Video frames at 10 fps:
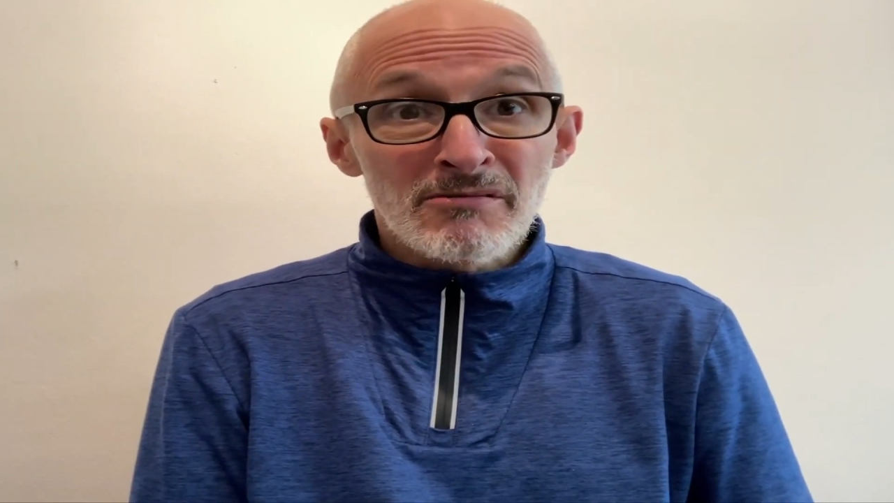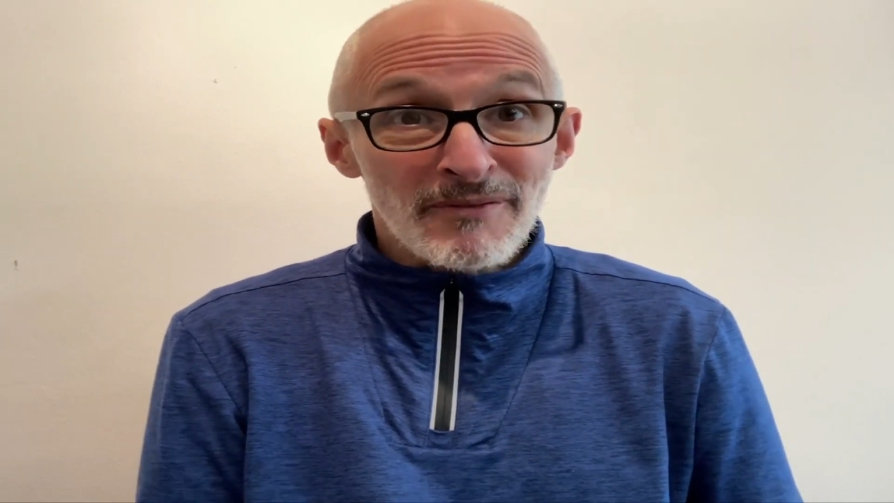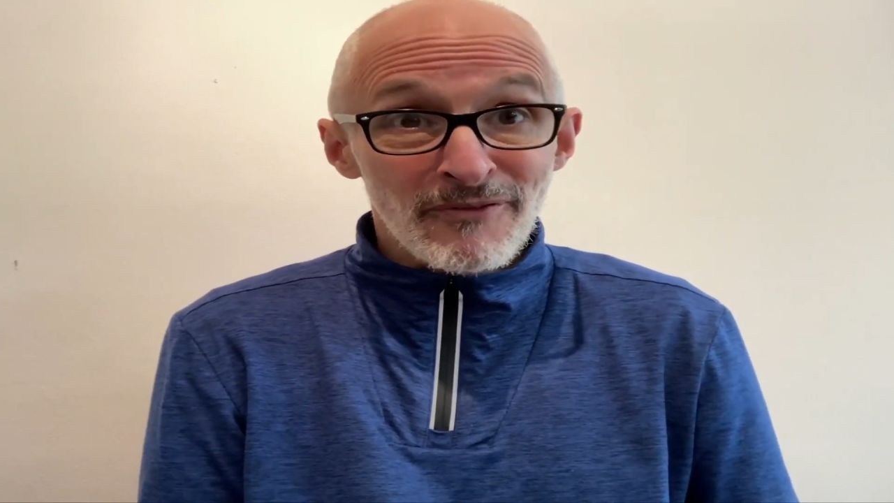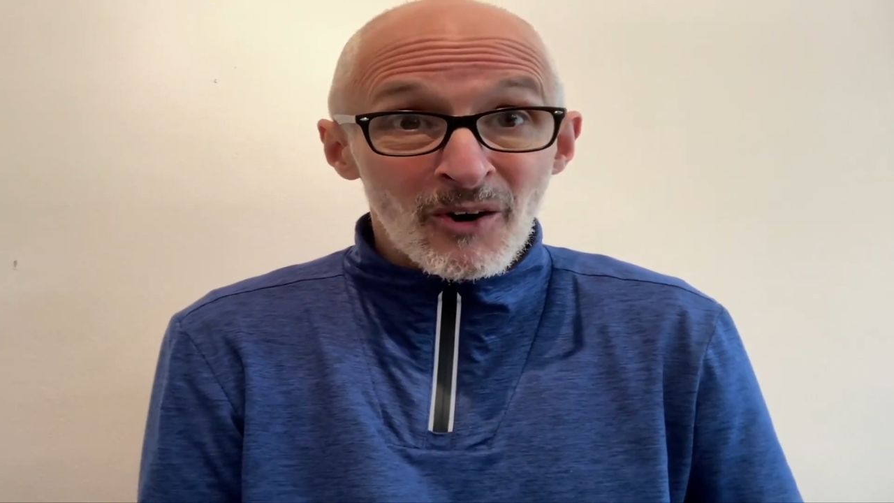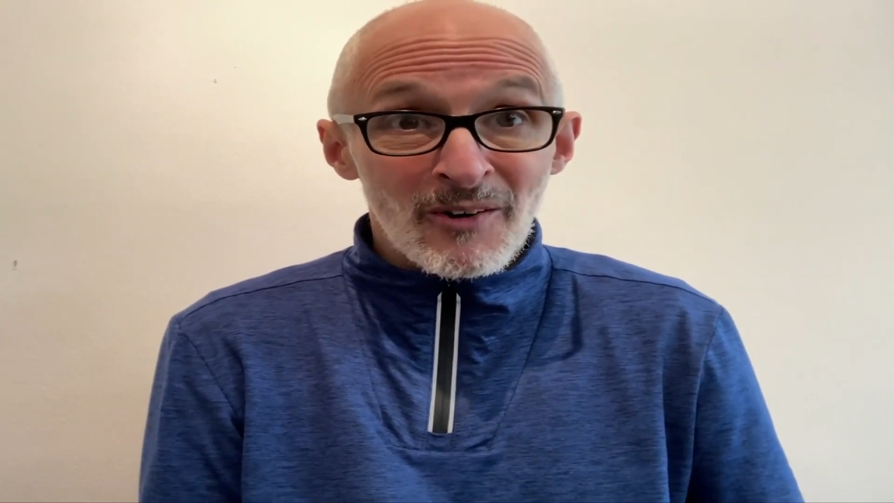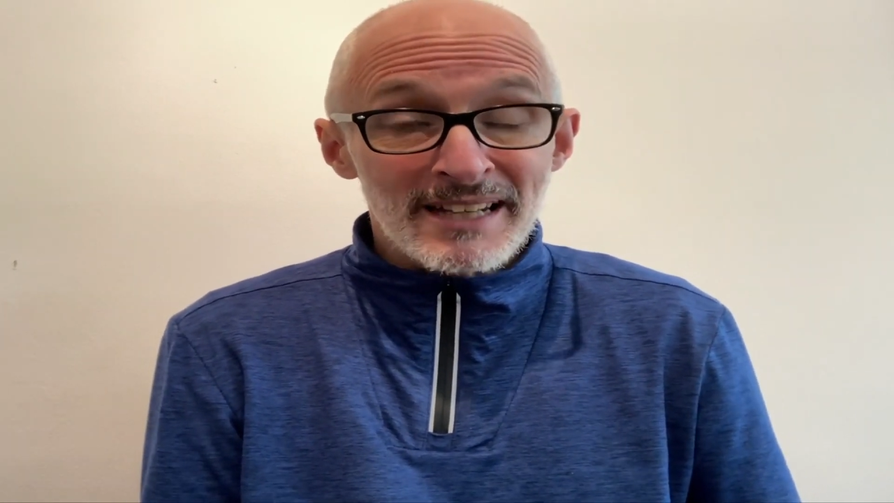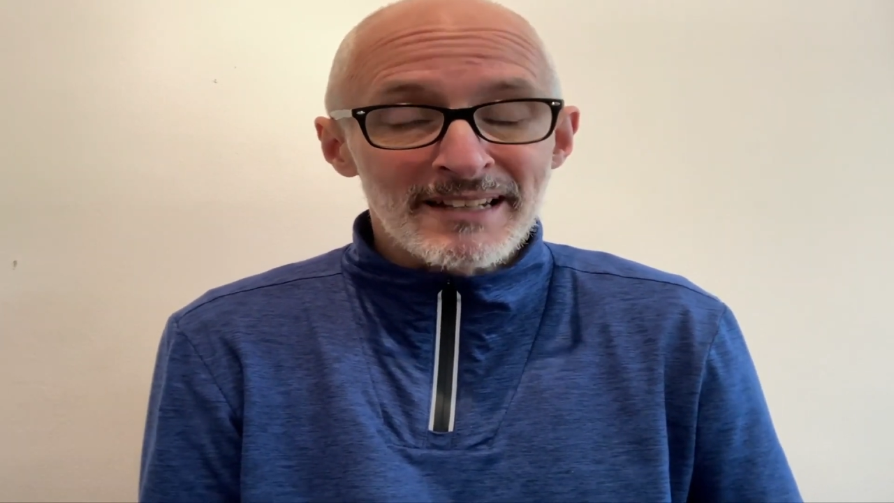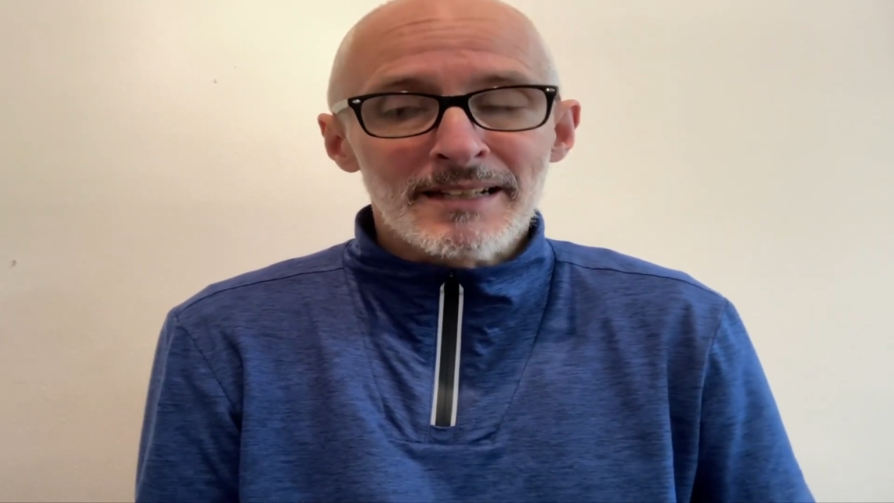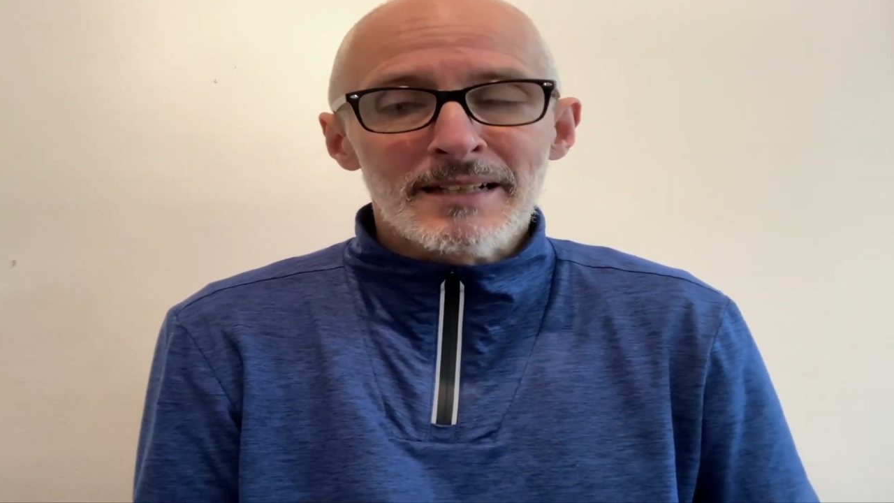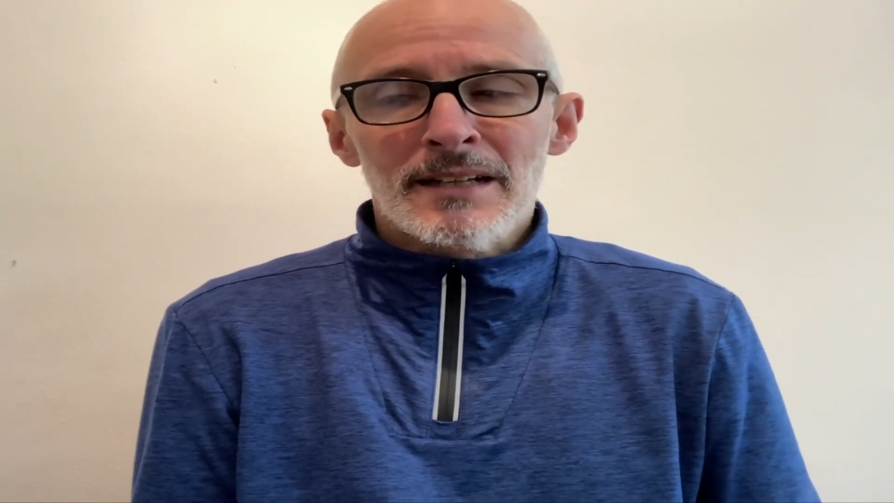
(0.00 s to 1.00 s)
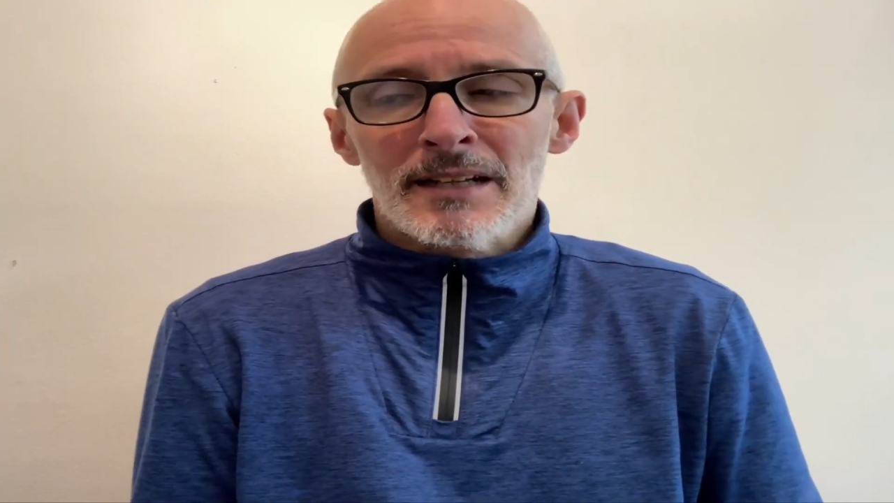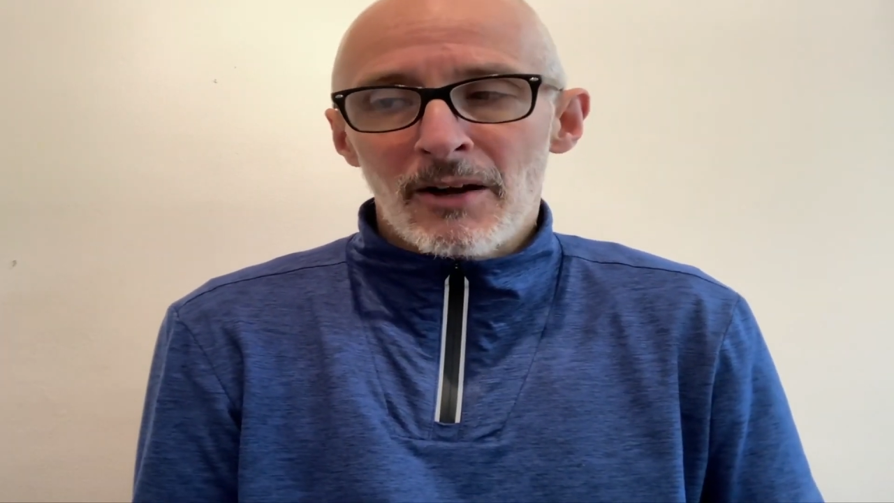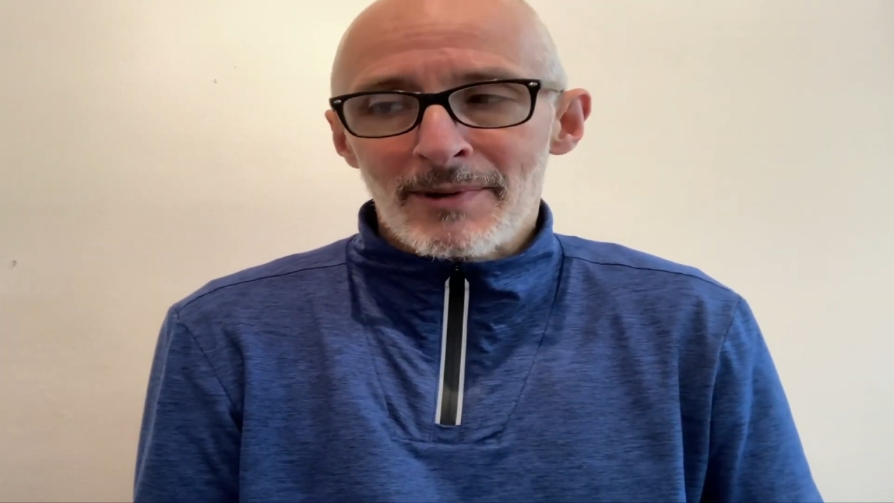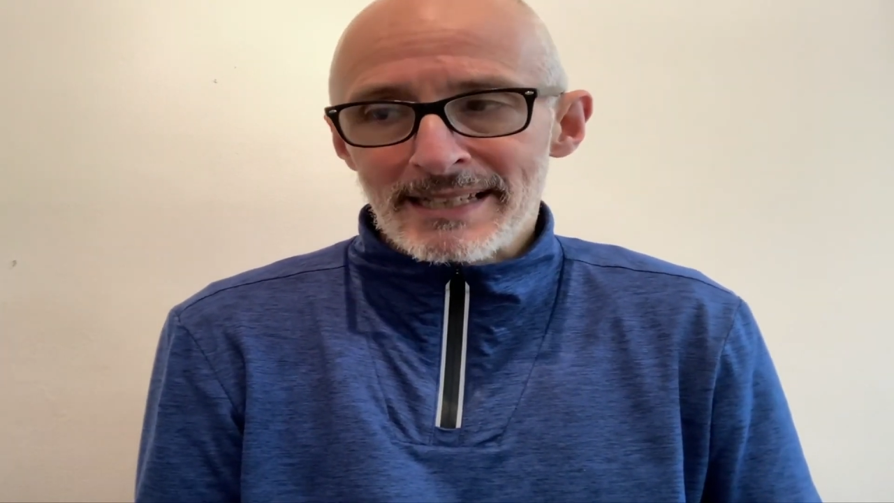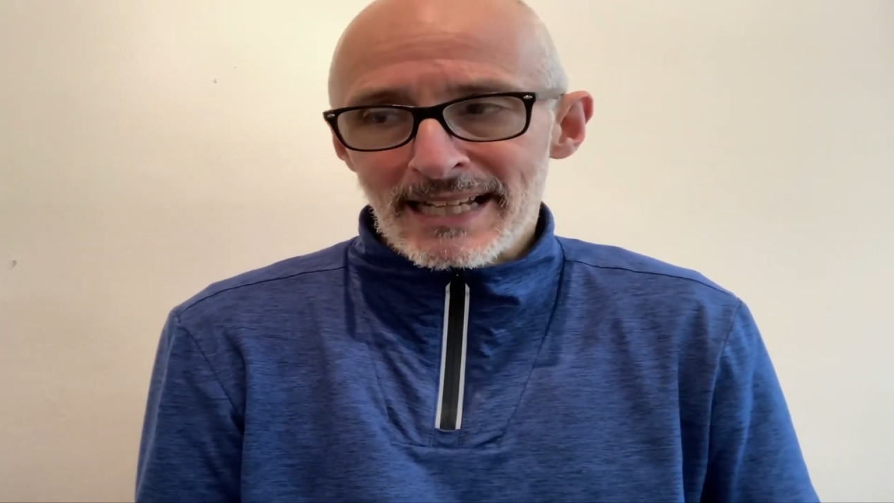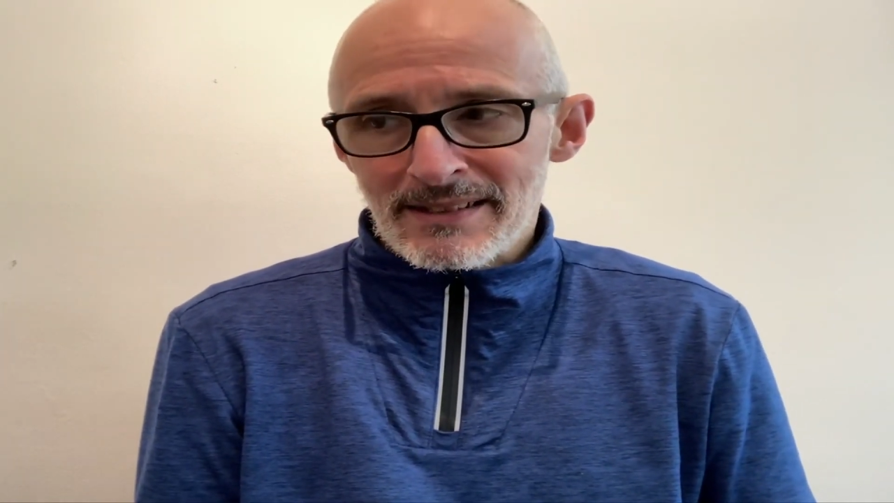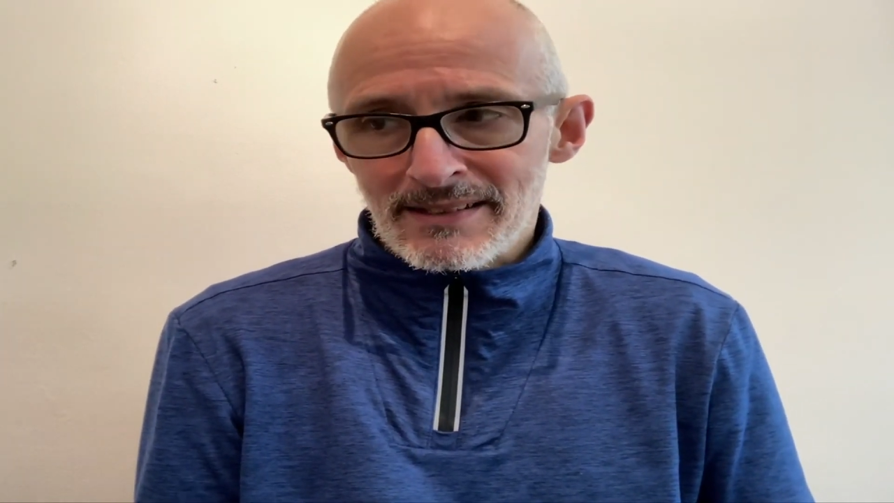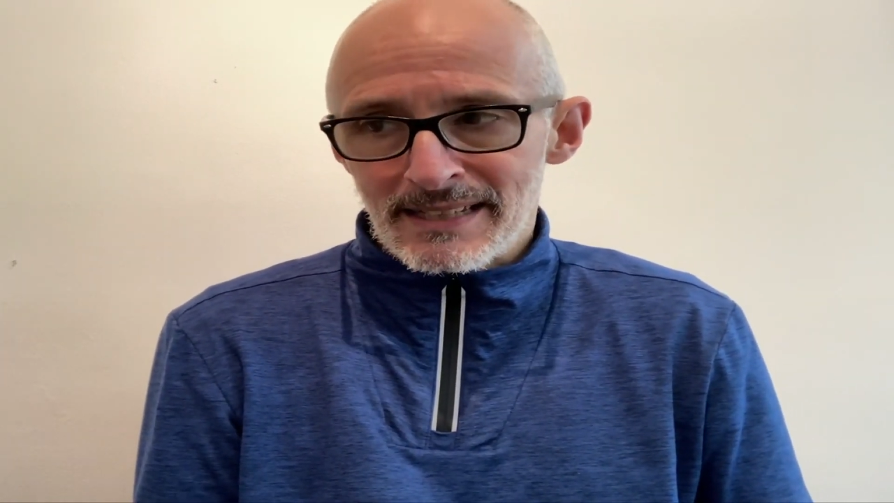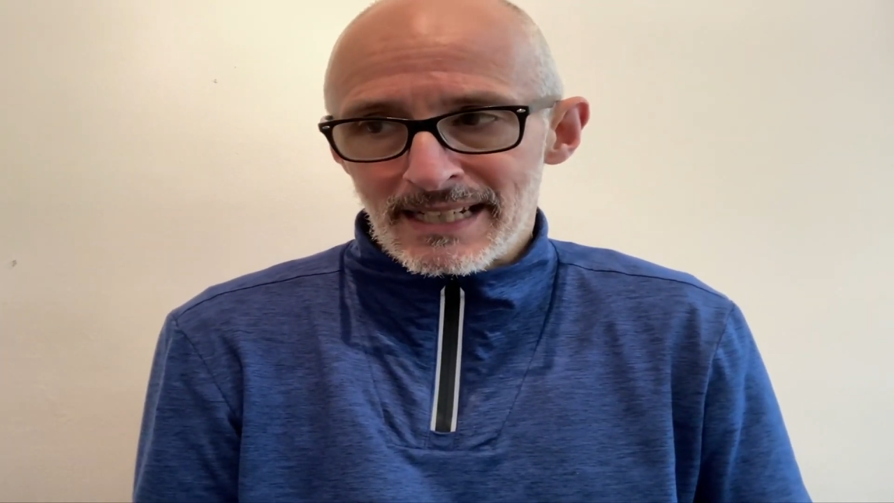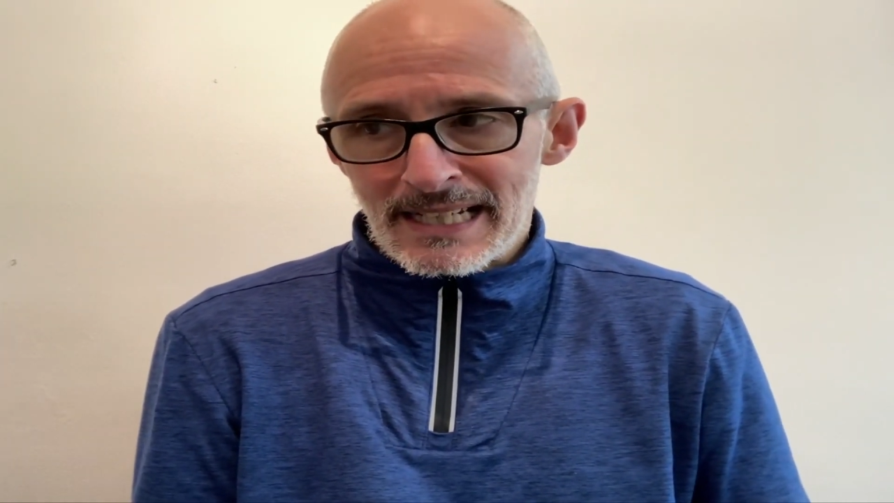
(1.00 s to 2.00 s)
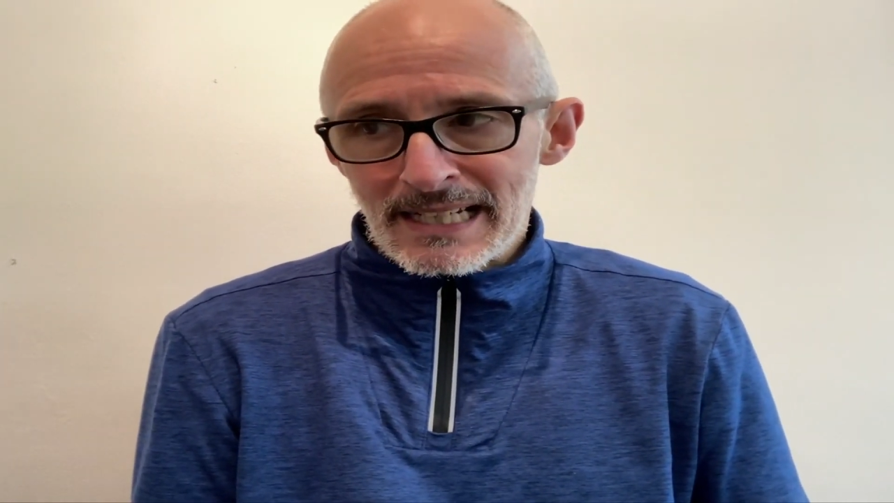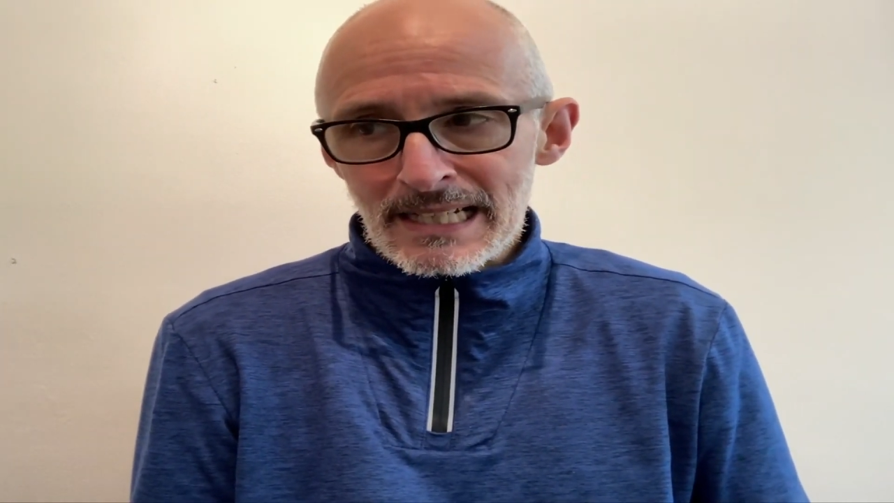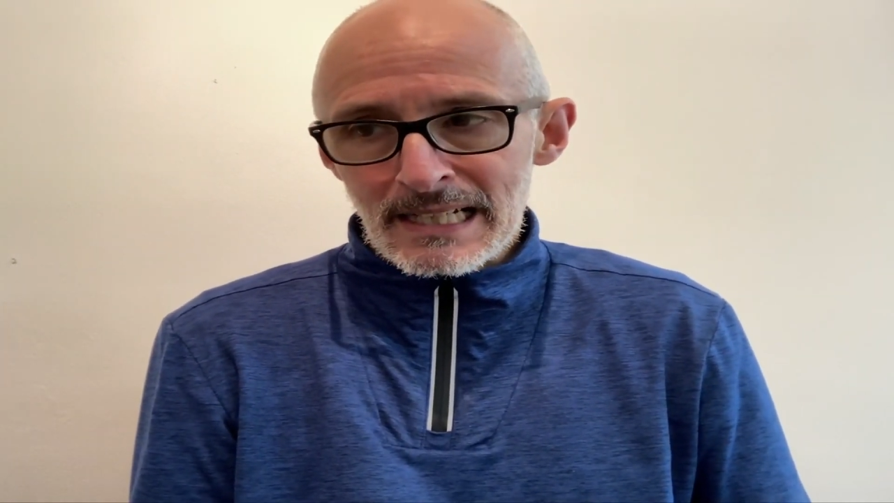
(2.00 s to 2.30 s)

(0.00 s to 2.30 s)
define low intensity?